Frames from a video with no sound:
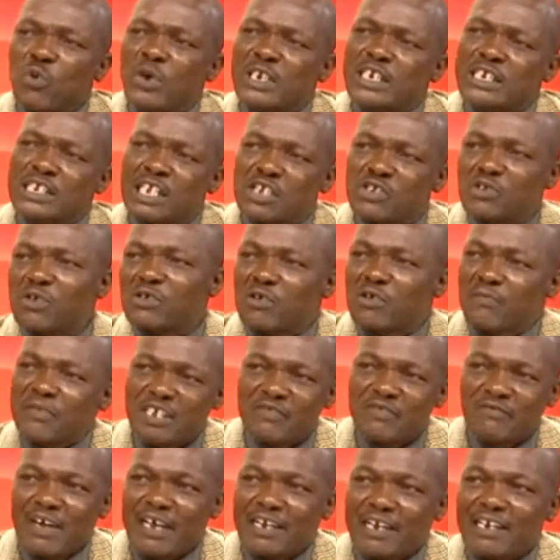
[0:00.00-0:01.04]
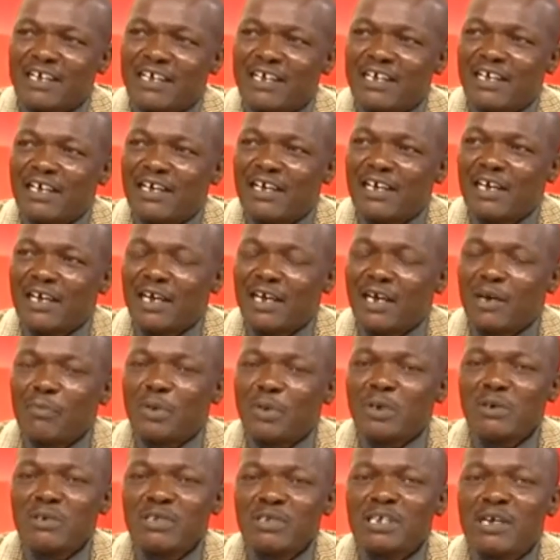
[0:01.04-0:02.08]
What is the source of this fund? Okay.
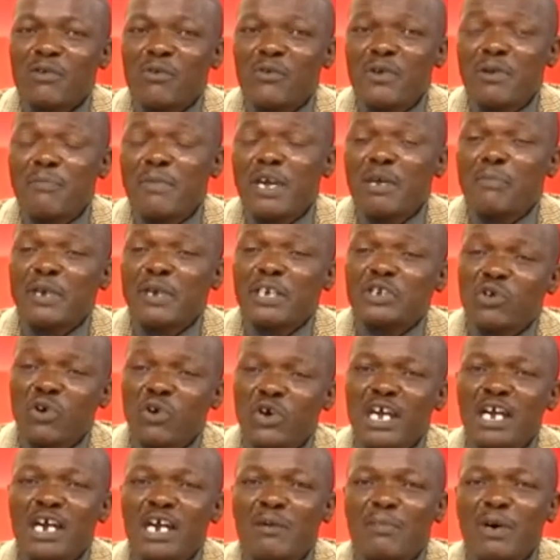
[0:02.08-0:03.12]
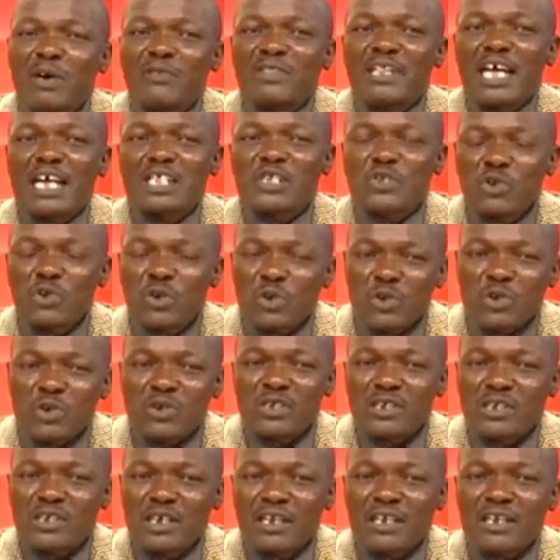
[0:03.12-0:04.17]
Because we may be talking about that
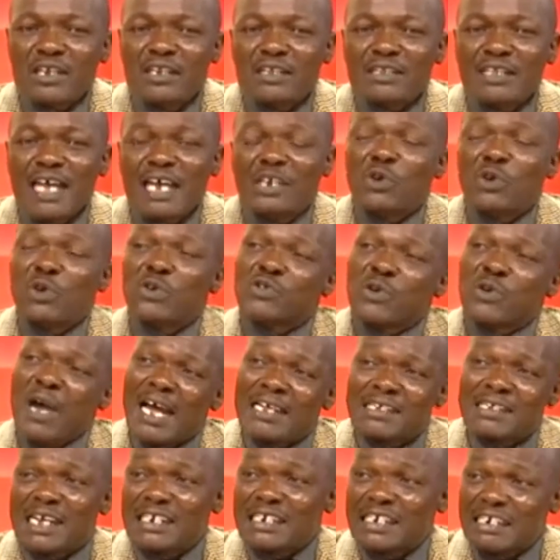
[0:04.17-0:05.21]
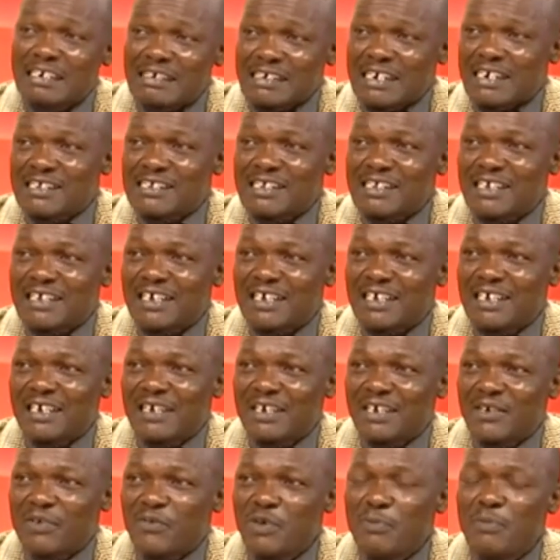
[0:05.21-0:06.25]
source that also has an interest.
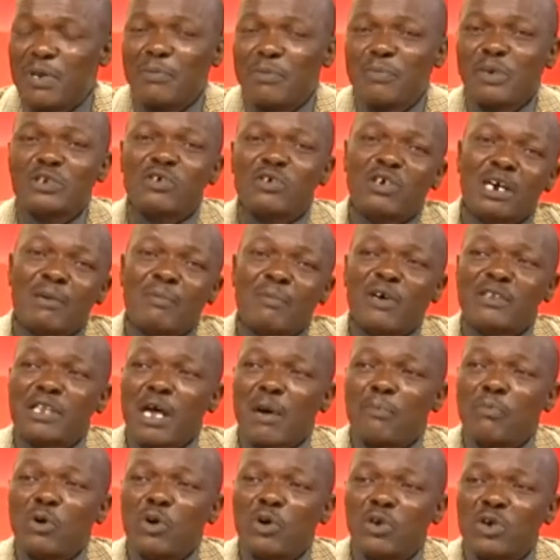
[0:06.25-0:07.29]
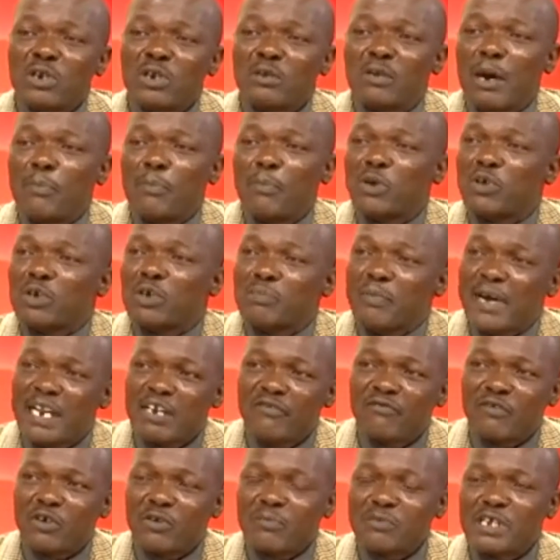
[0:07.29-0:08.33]
Right. We may be talking about a borrowed, borrowed
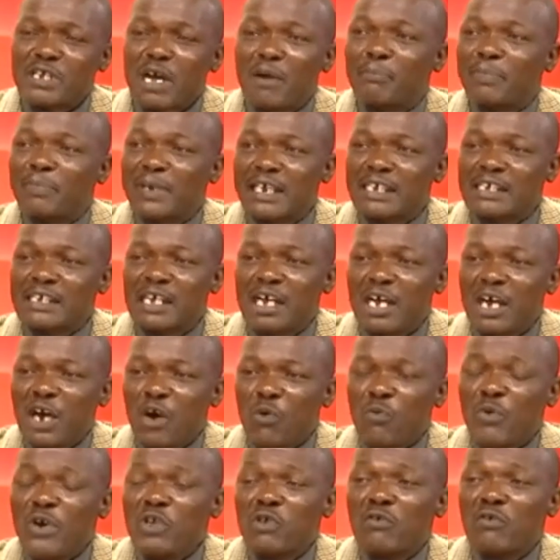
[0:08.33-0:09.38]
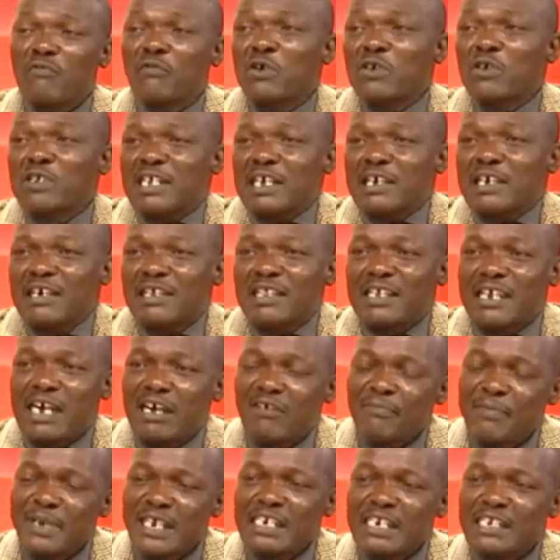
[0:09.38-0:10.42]
money from some place, which of course uh, the
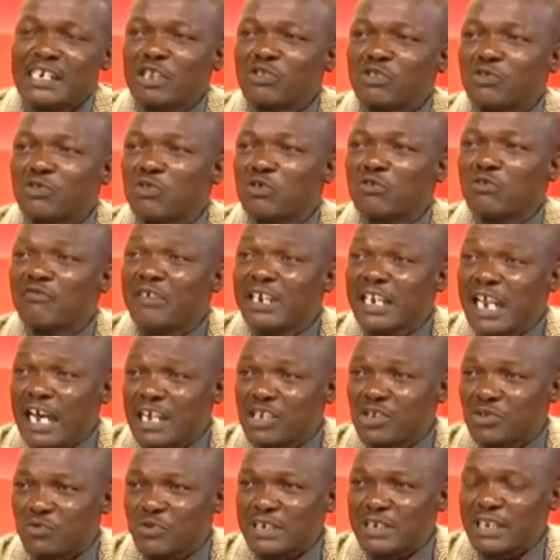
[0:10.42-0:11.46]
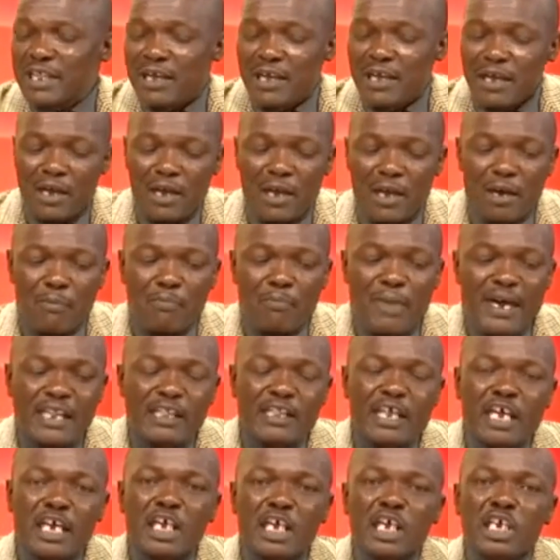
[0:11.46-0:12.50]
government is yet to confide us with. Mm -hmm.
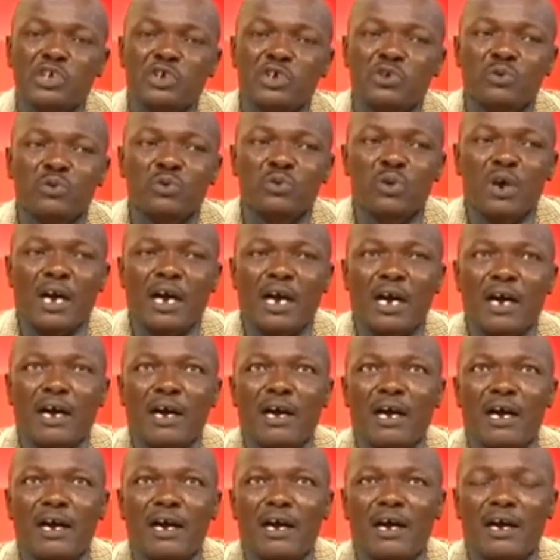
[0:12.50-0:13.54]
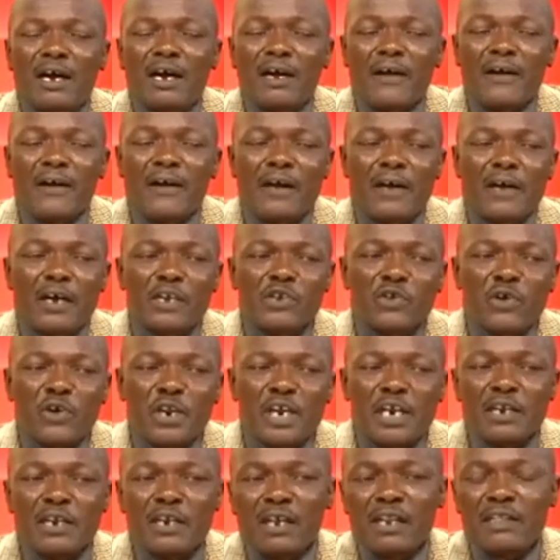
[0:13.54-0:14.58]
But the issue, uh, uh,
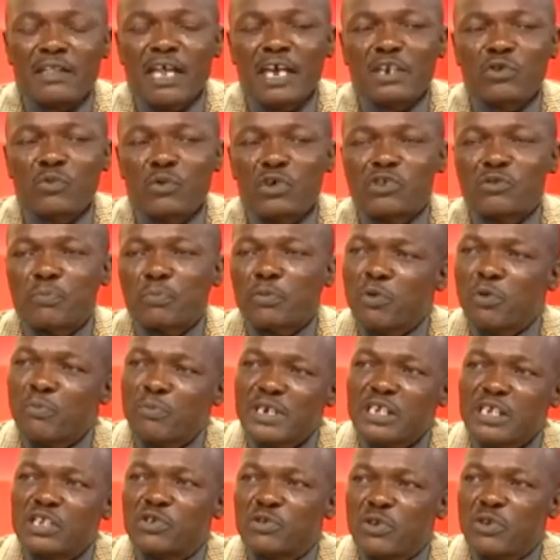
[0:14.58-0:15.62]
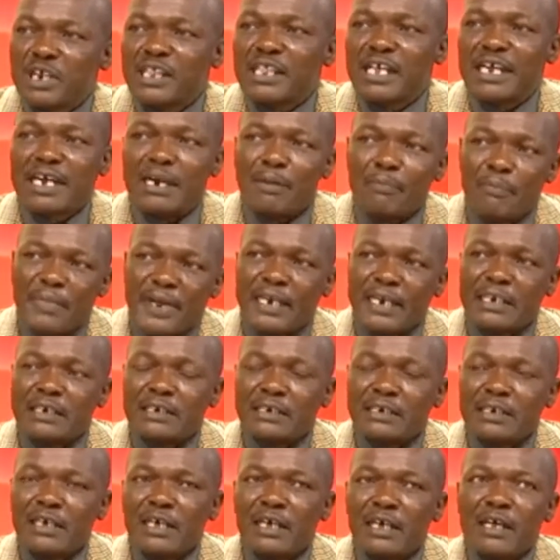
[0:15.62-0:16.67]
Doreen, that was promised during the
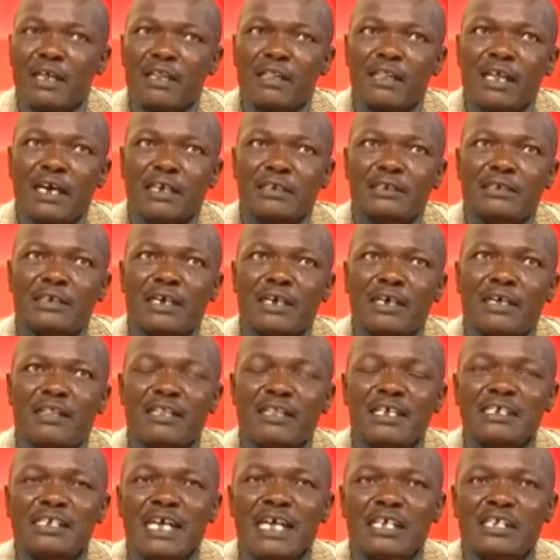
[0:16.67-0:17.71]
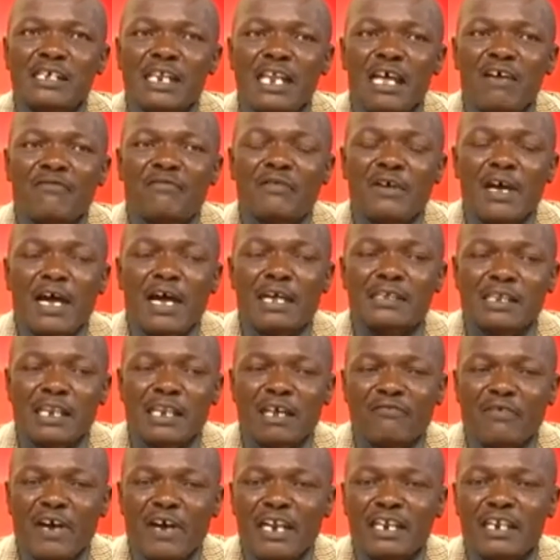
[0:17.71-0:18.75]
campaign, yeah. that uh, this Hustler,
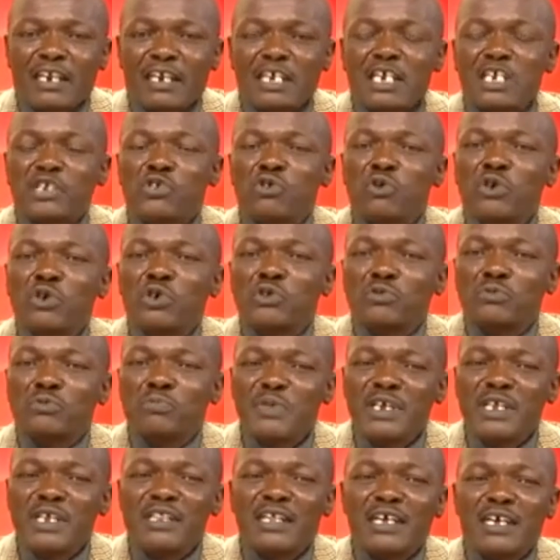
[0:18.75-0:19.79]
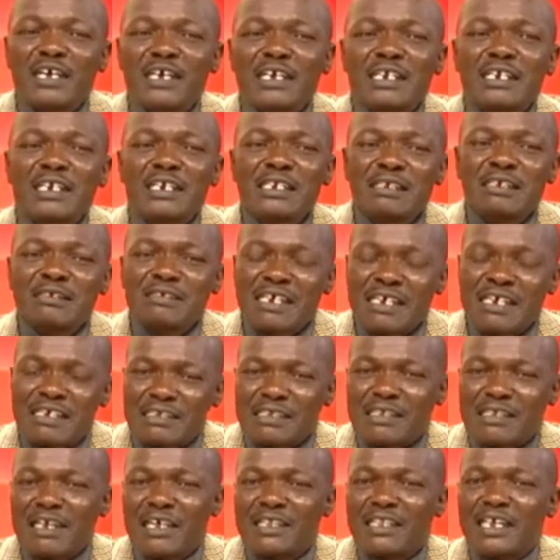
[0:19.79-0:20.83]
Hustler Fund is going to meet the
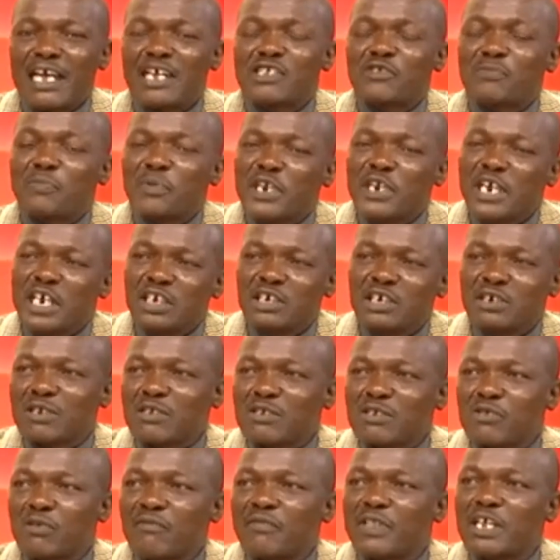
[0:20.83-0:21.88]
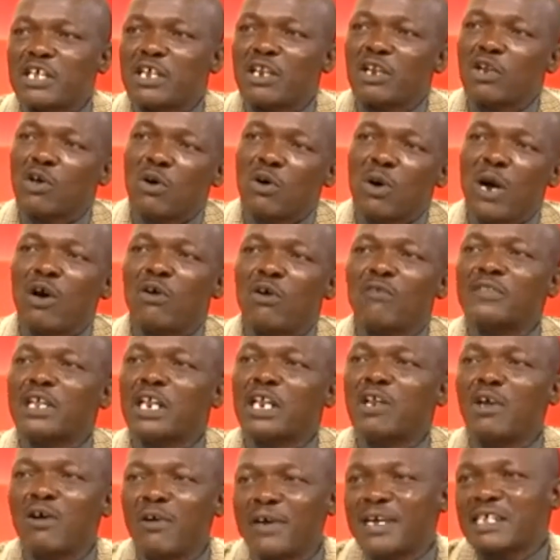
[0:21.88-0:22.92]
interests, the, the, aspirations of the lower, of
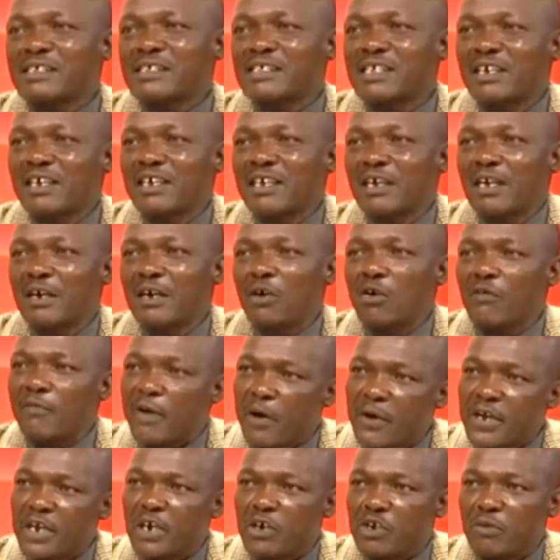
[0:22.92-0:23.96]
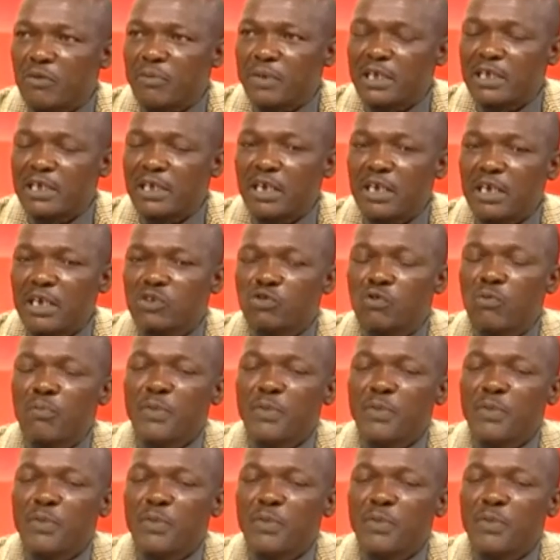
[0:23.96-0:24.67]
the lowest mm -hmm. of our economy, mm -hmm.